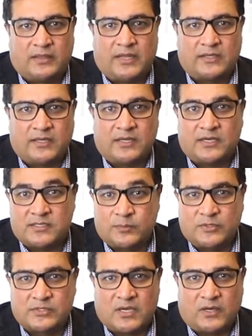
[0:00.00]
that the
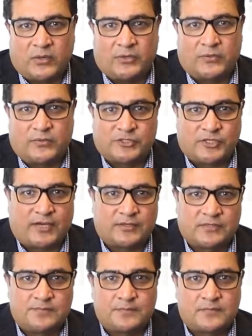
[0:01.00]
customers are going to reject.